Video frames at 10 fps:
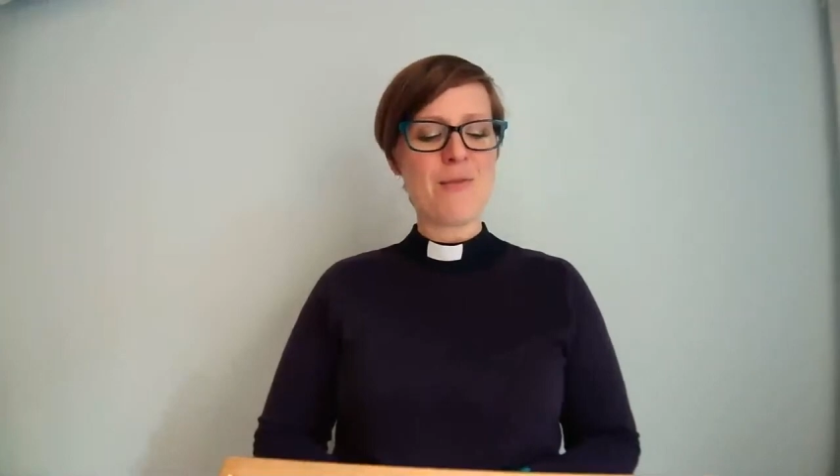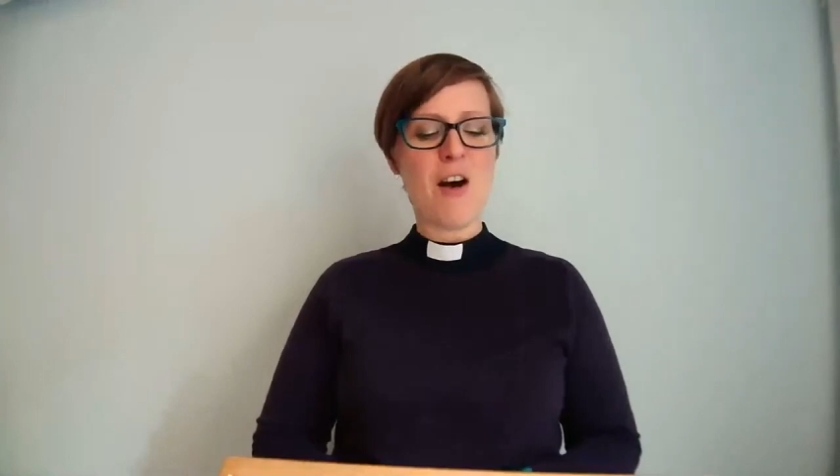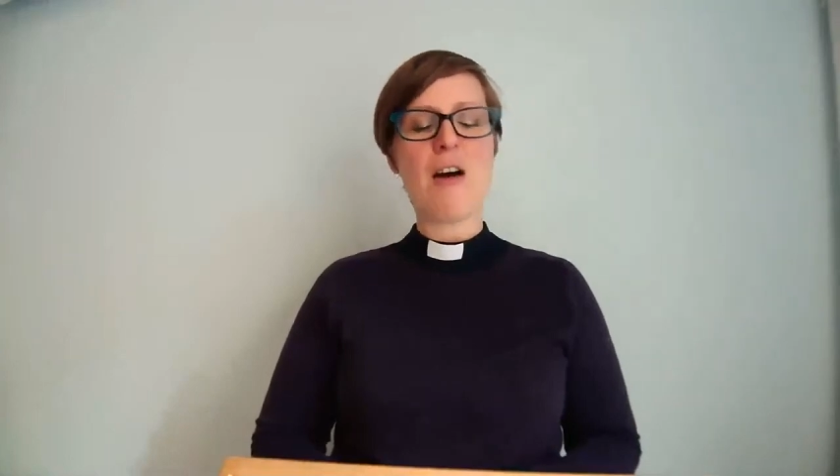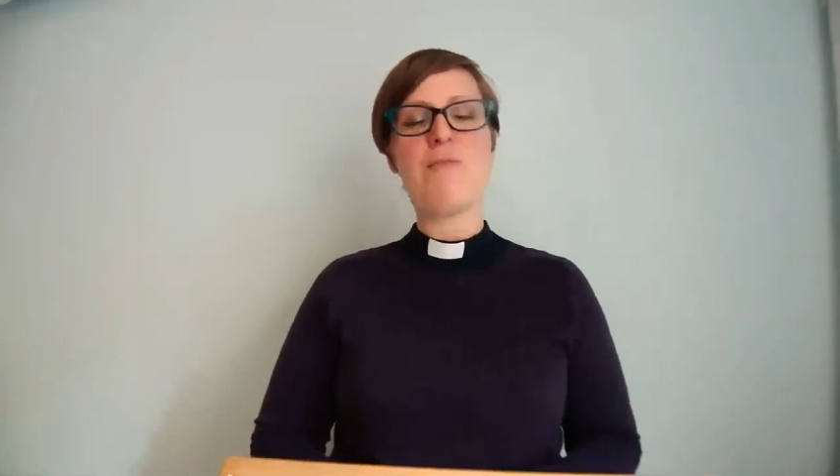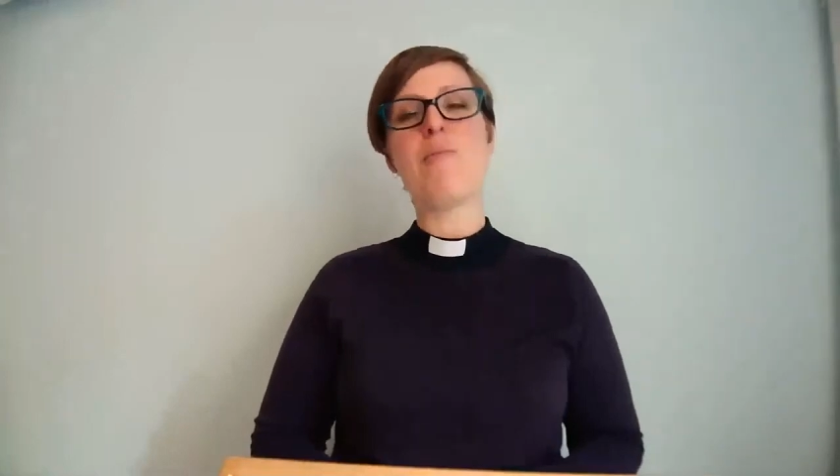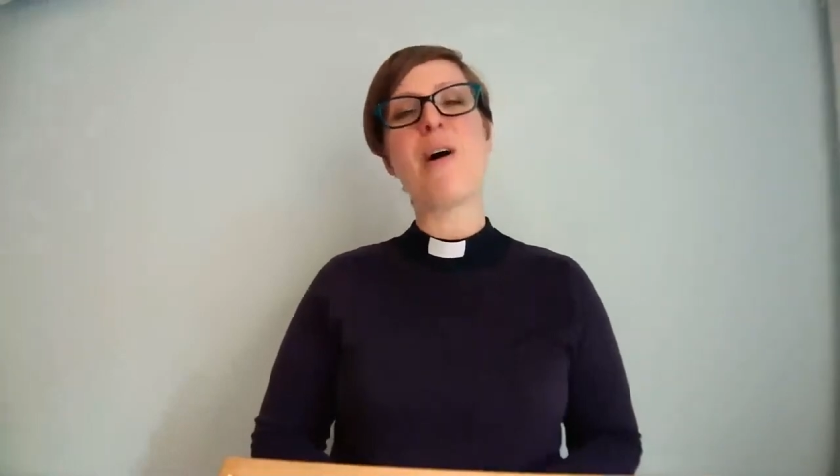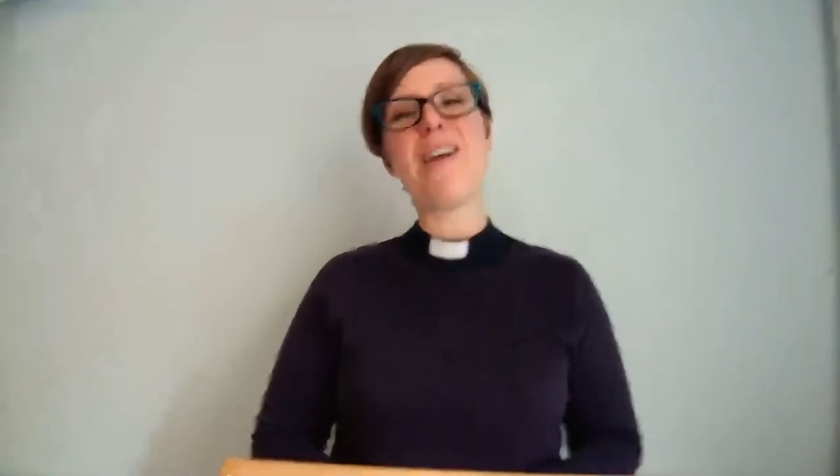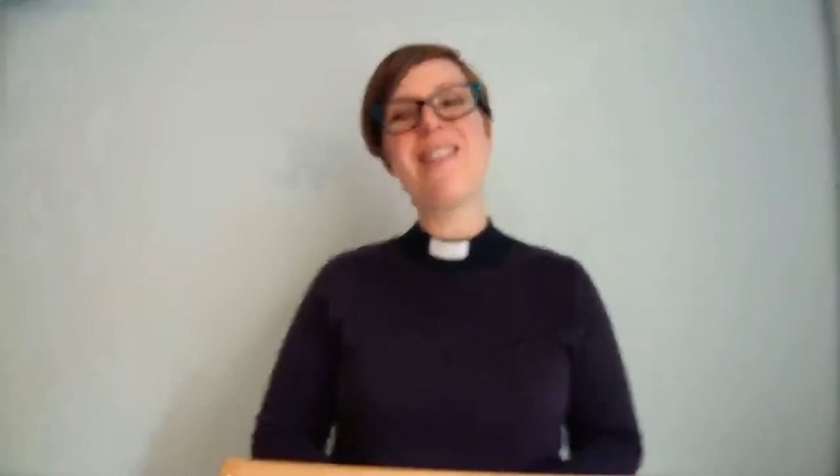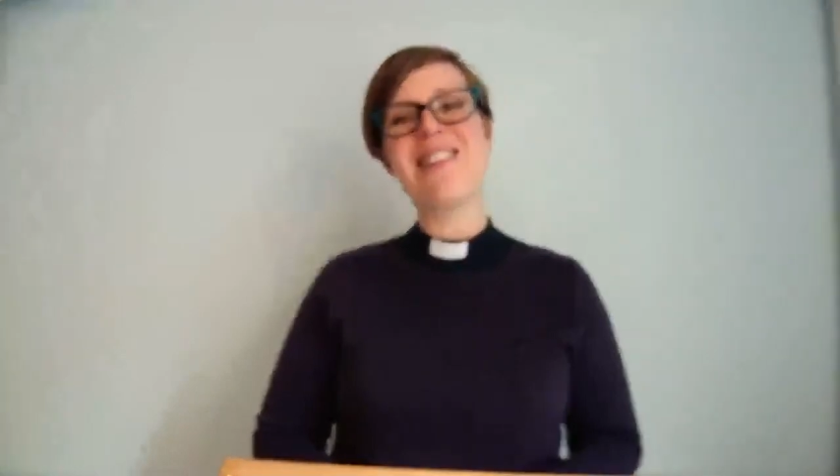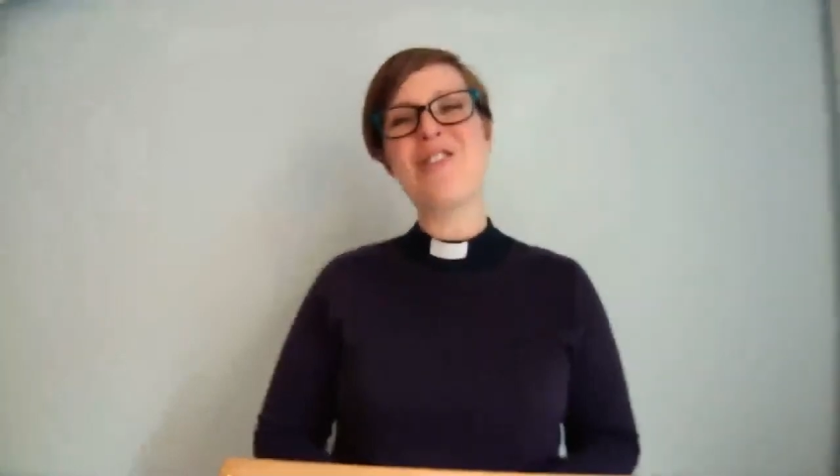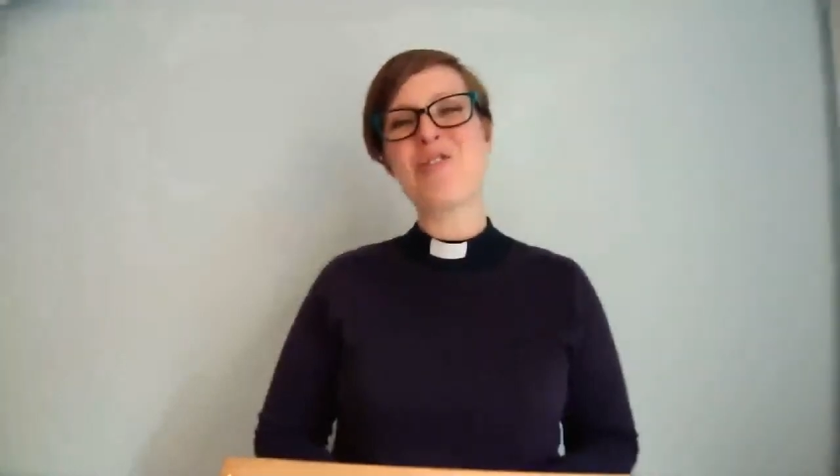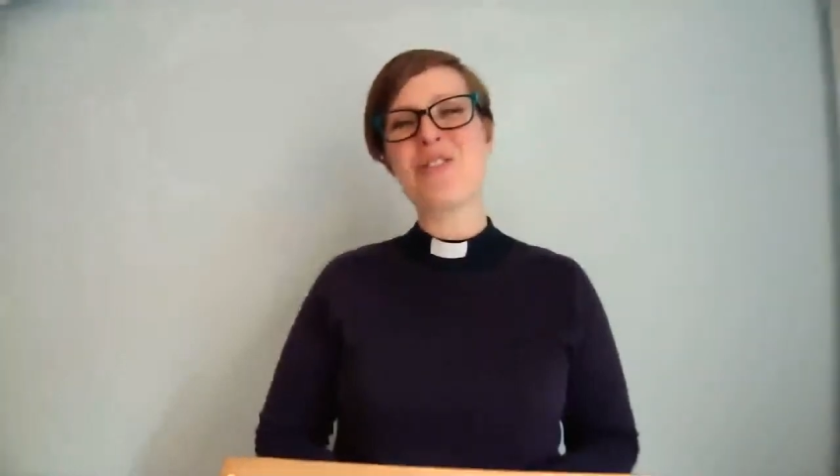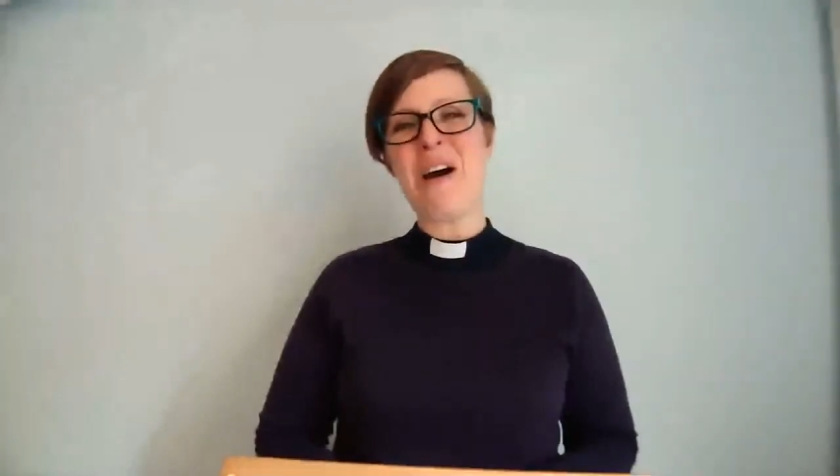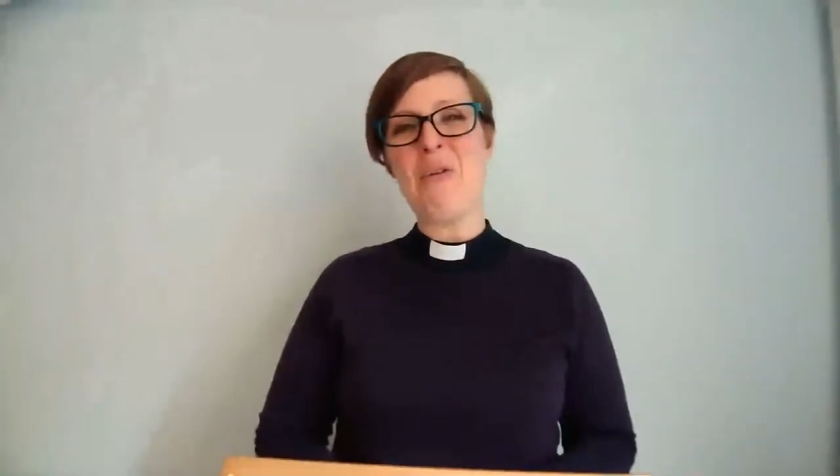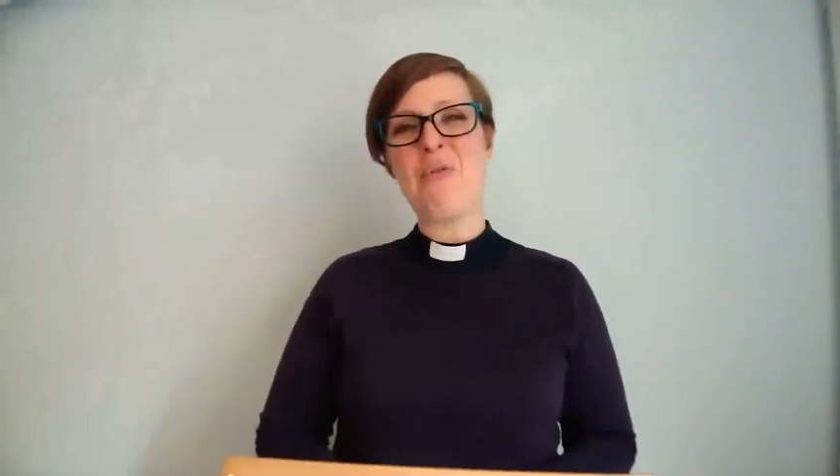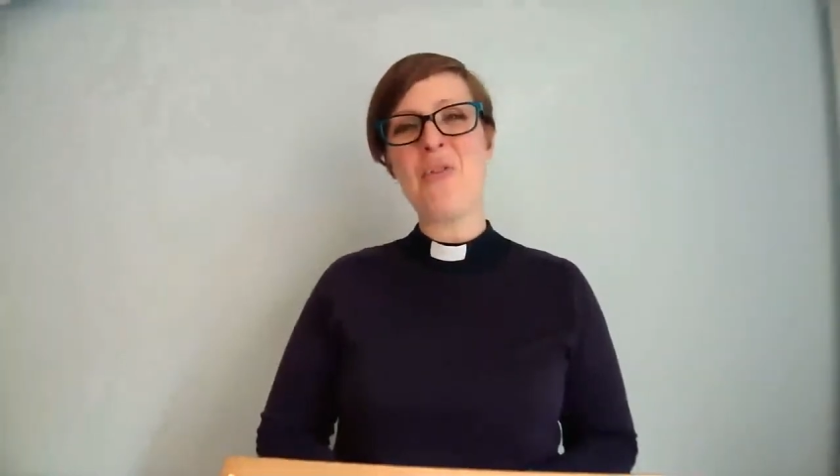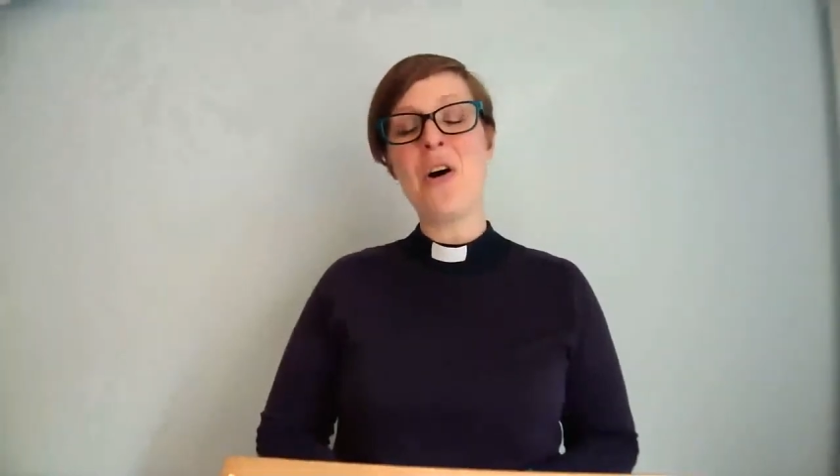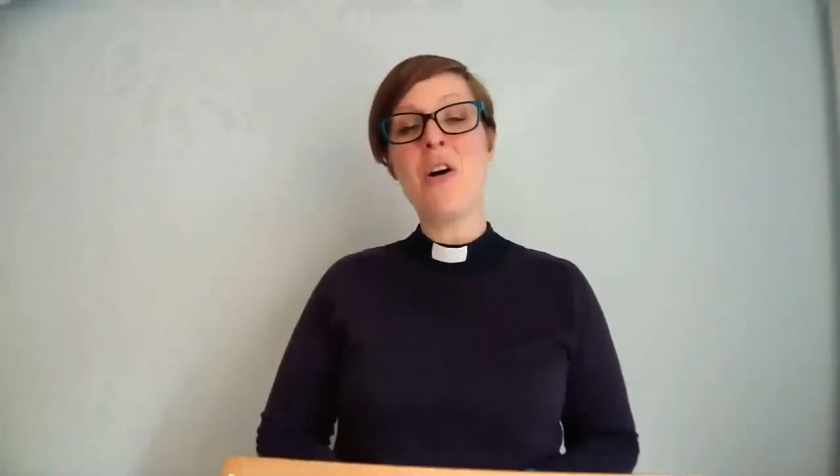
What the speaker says: time reminding yourself,